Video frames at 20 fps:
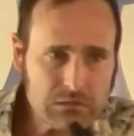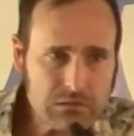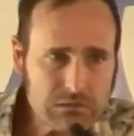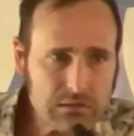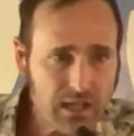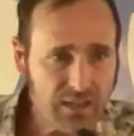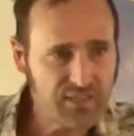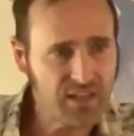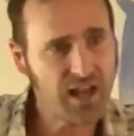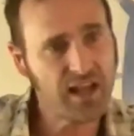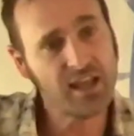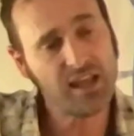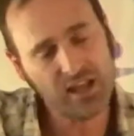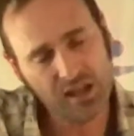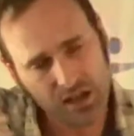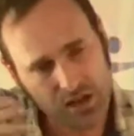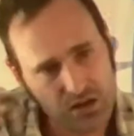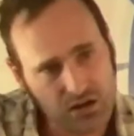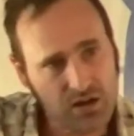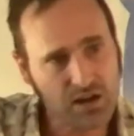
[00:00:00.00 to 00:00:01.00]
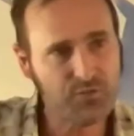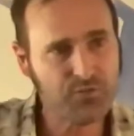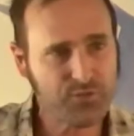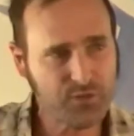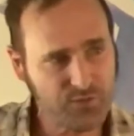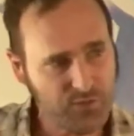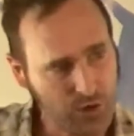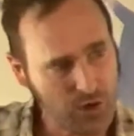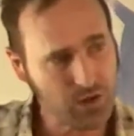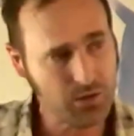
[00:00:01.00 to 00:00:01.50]
and then I get here and I
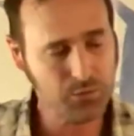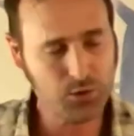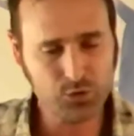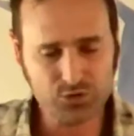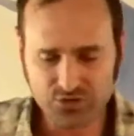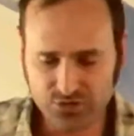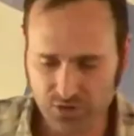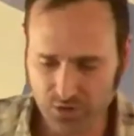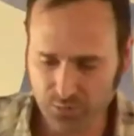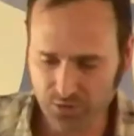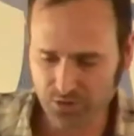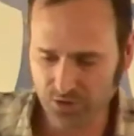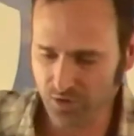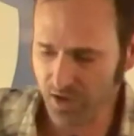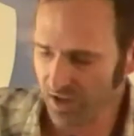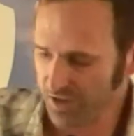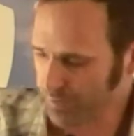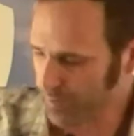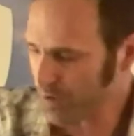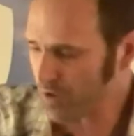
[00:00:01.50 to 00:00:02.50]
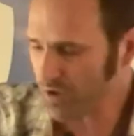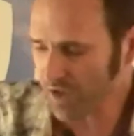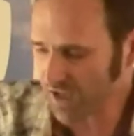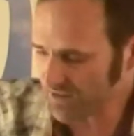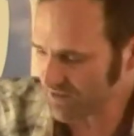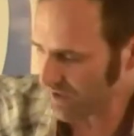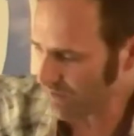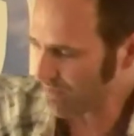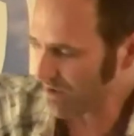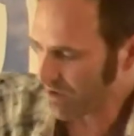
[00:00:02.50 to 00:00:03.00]
feel very emotional with you guys. But you
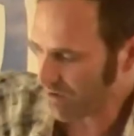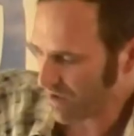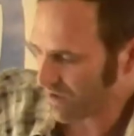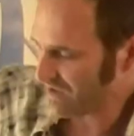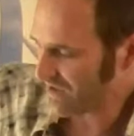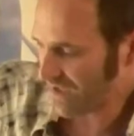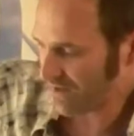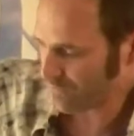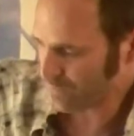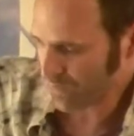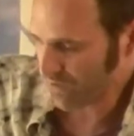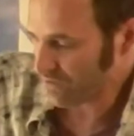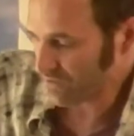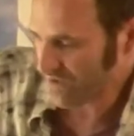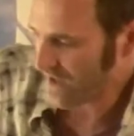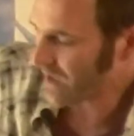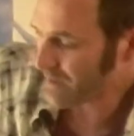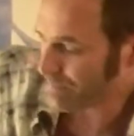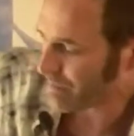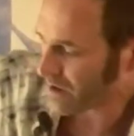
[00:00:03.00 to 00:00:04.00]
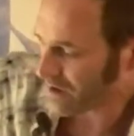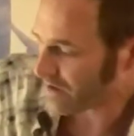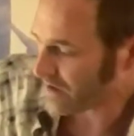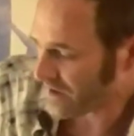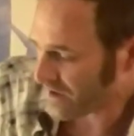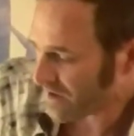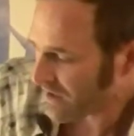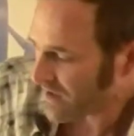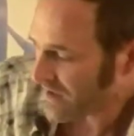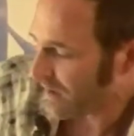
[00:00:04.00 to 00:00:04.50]
guys come here on days when there's not a
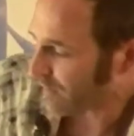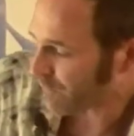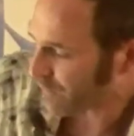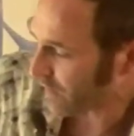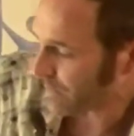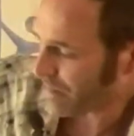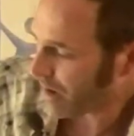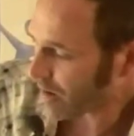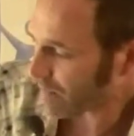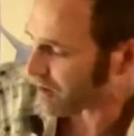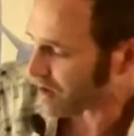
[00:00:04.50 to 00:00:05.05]
party and free